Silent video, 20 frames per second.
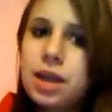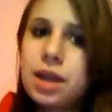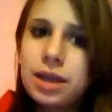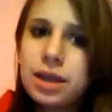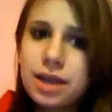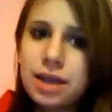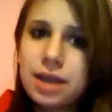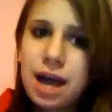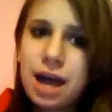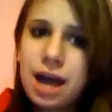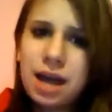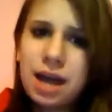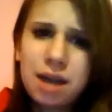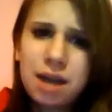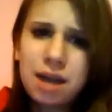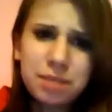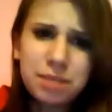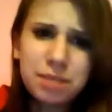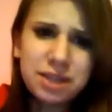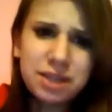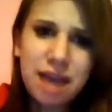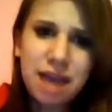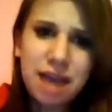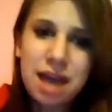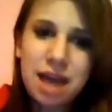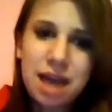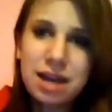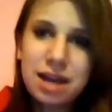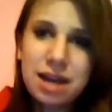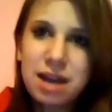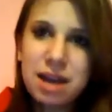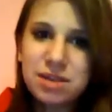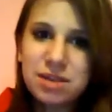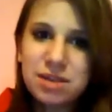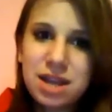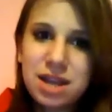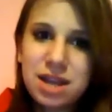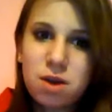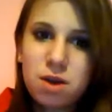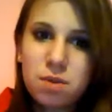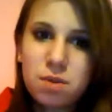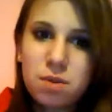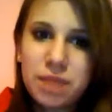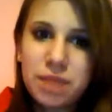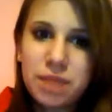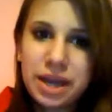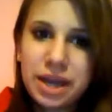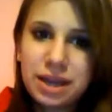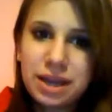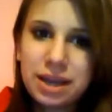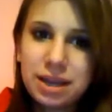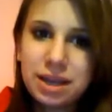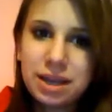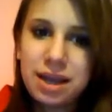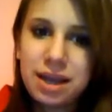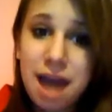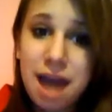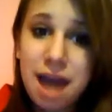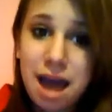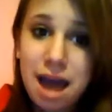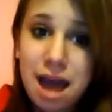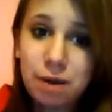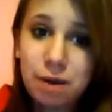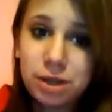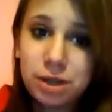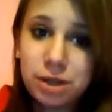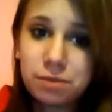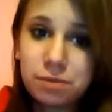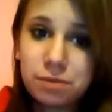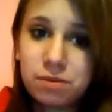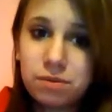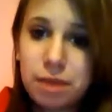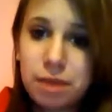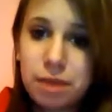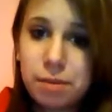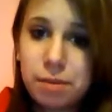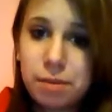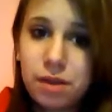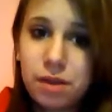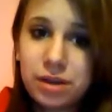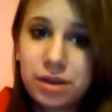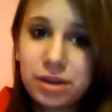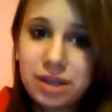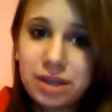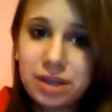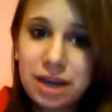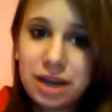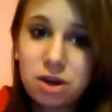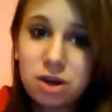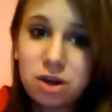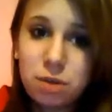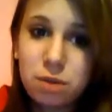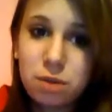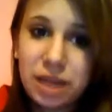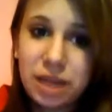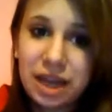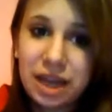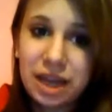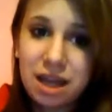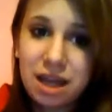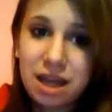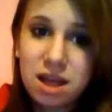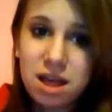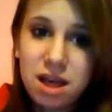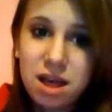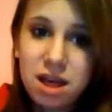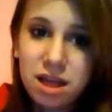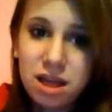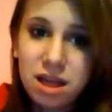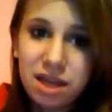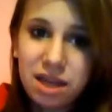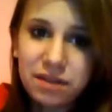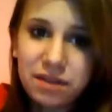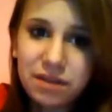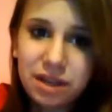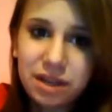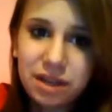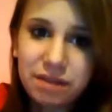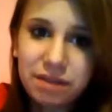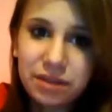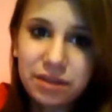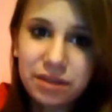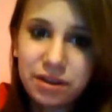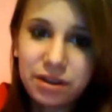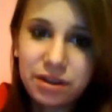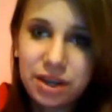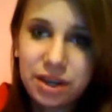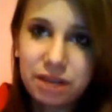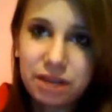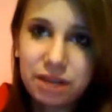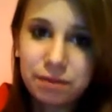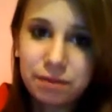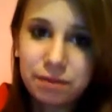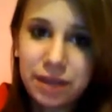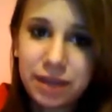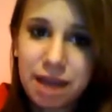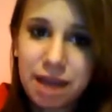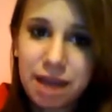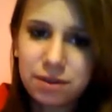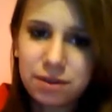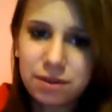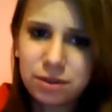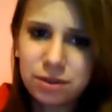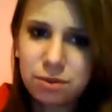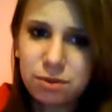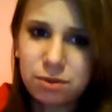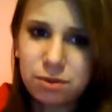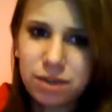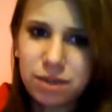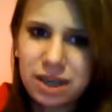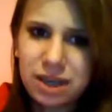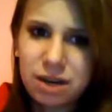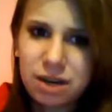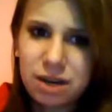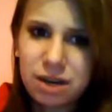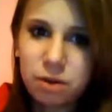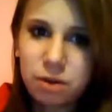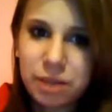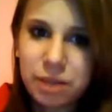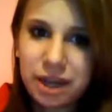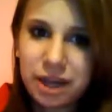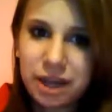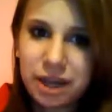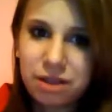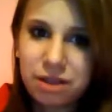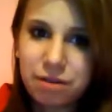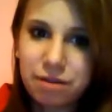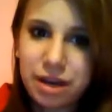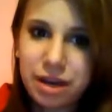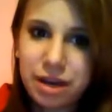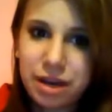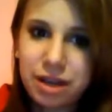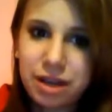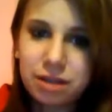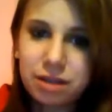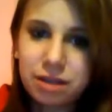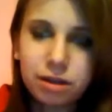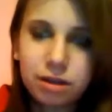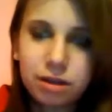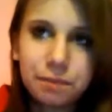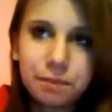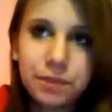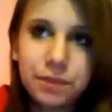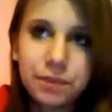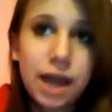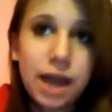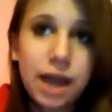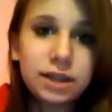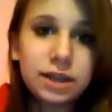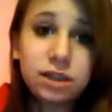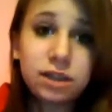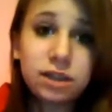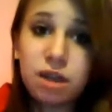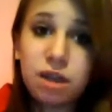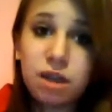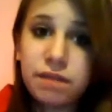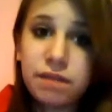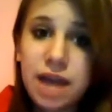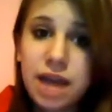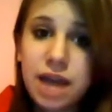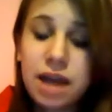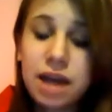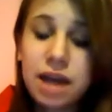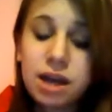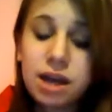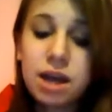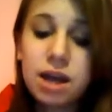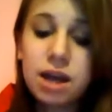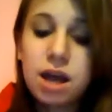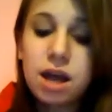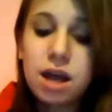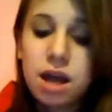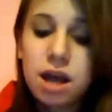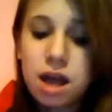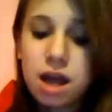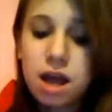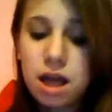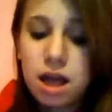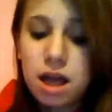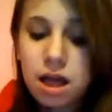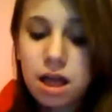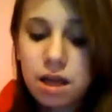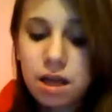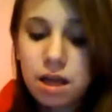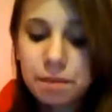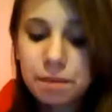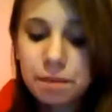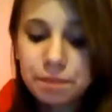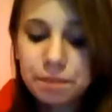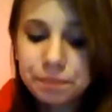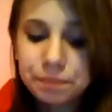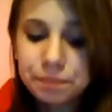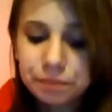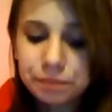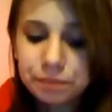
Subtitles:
yeah, I kind of miss that. And I always get home like hours before my brother because I'd get home at like 11:30 from like after school, and he'd get home at like 3. So I just love that. I'm